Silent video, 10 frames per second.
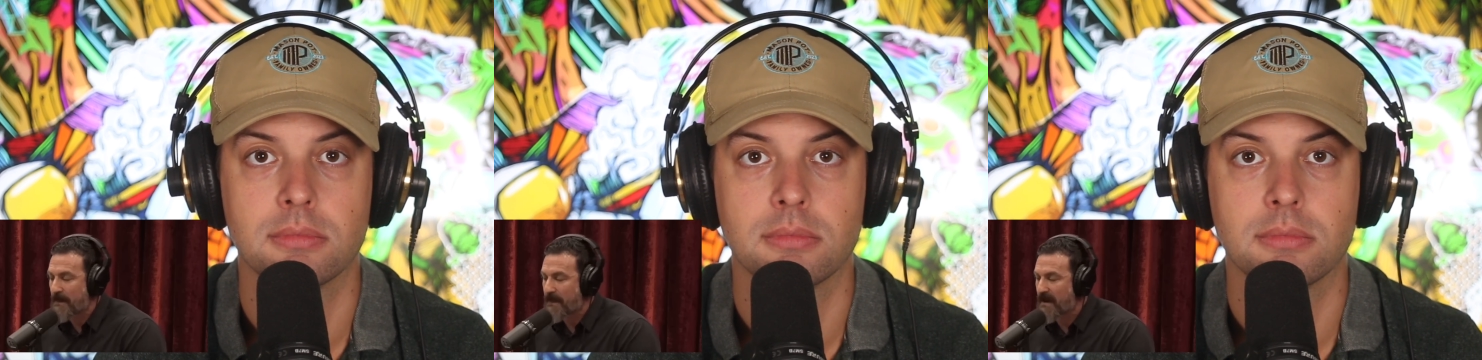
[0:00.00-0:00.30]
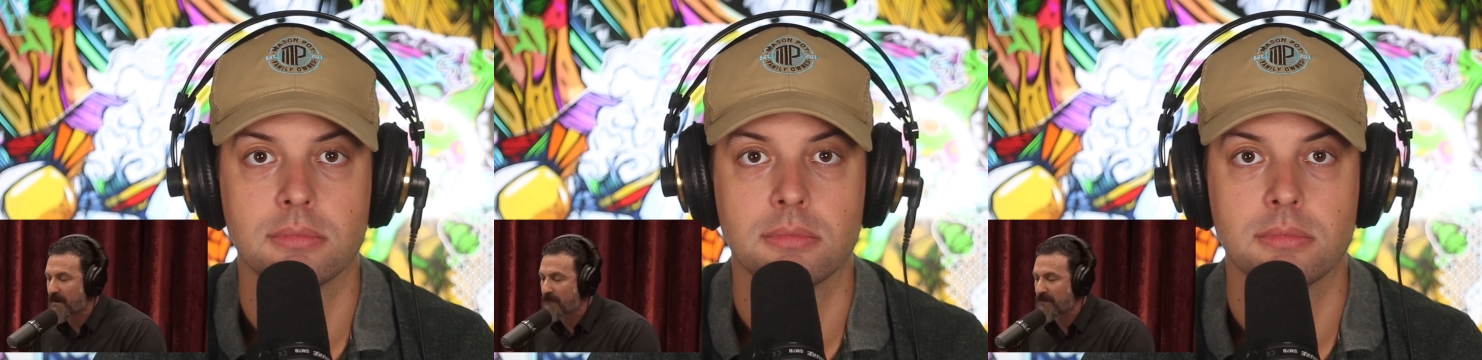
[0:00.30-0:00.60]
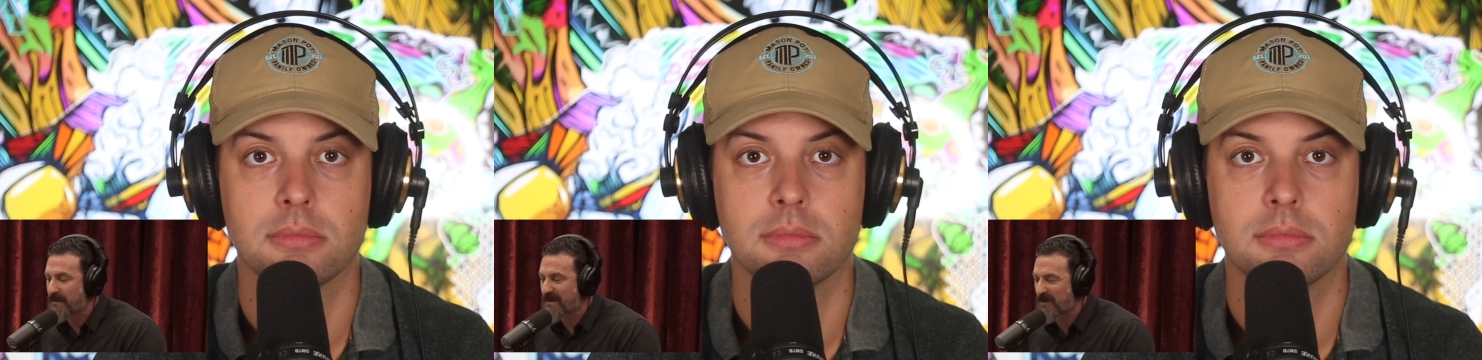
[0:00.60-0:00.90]
Speaker 1: um,
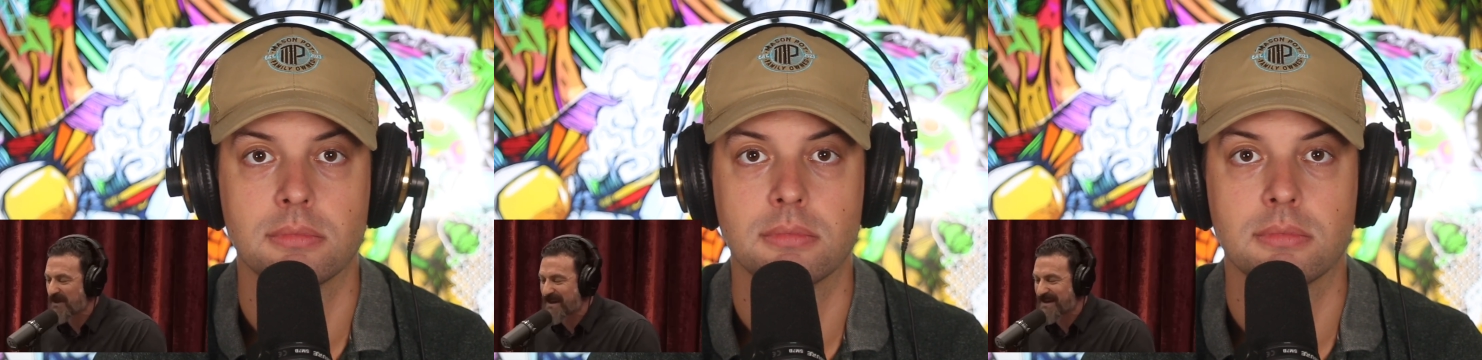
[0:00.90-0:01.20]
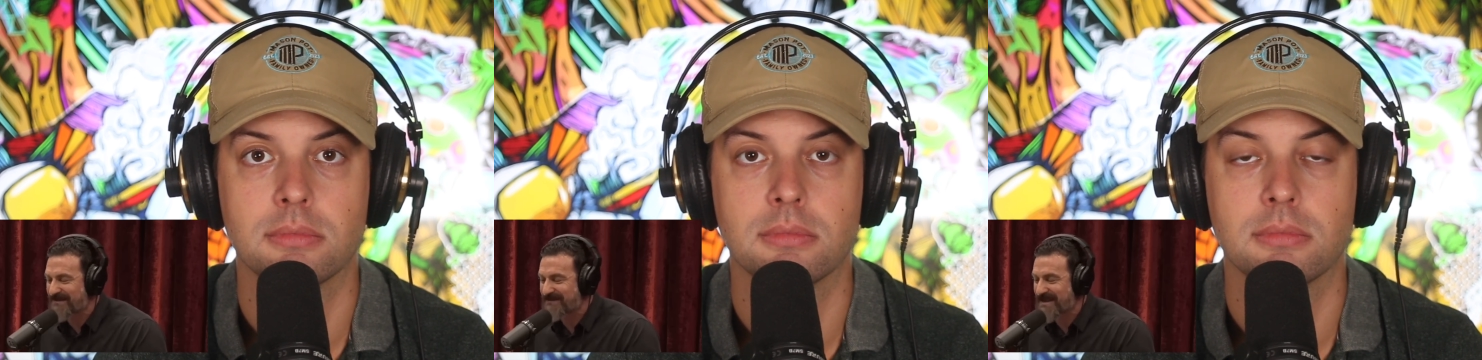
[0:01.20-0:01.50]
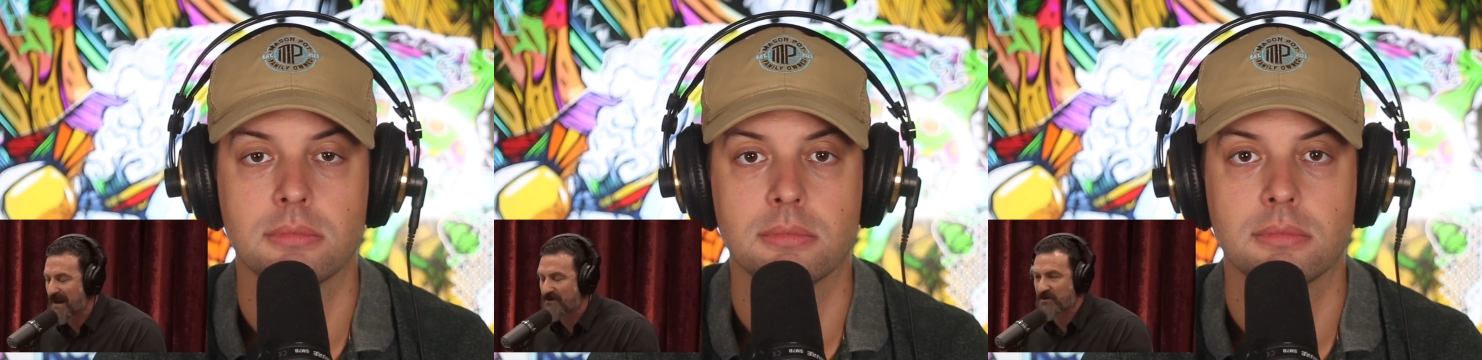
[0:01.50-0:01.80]
he really didn't
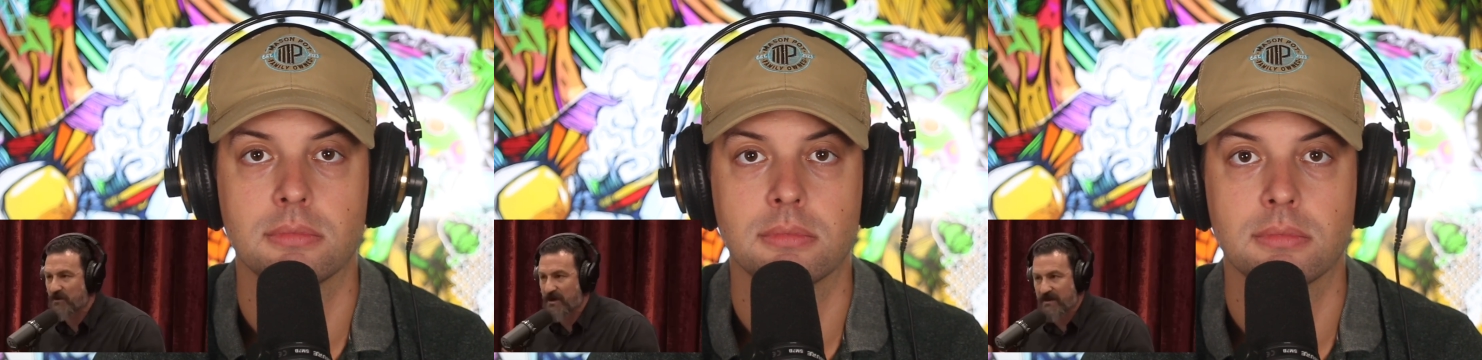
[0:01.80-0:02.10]
counter with